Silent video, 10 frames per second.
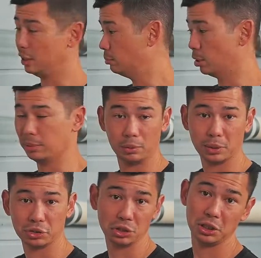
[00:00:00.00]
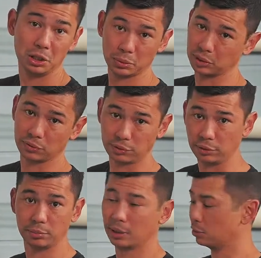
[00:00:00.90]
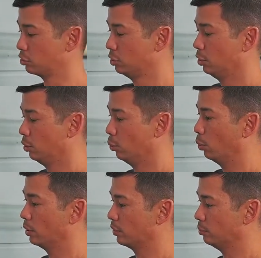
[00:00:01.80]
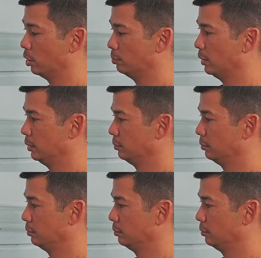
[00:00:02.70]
It might be once a year, once every few months, whatever it might be.